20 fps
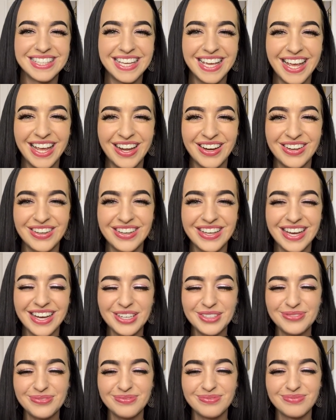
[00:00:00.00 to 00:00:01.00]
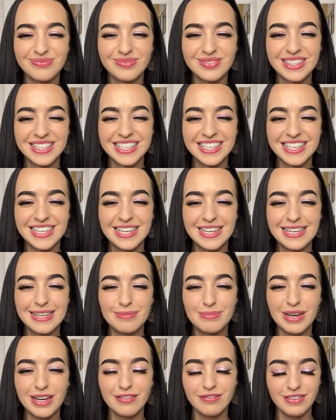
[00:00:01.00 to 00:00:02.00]
Here you go.
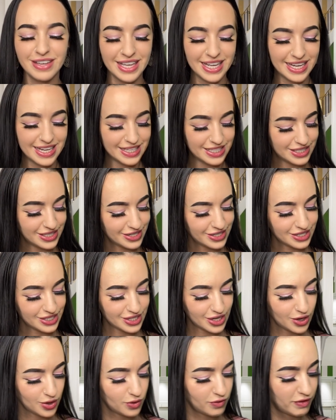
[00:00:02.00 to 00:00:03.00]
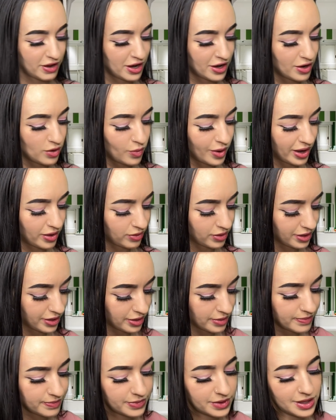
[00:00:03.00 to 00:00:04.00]
Perfect, you're so very
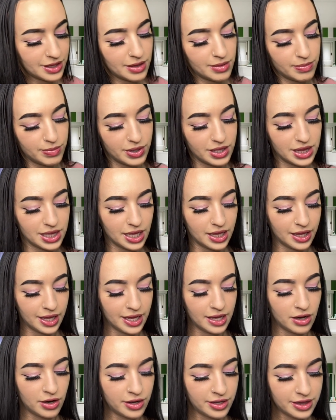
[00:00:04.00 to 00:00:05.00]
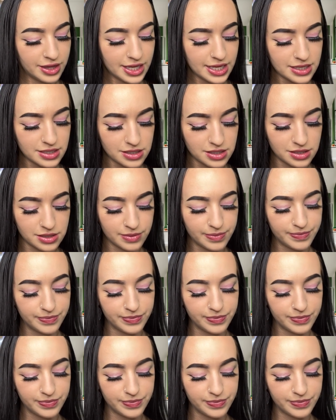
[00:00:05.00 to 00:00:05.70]
welcome. I'm going to put the lid on this.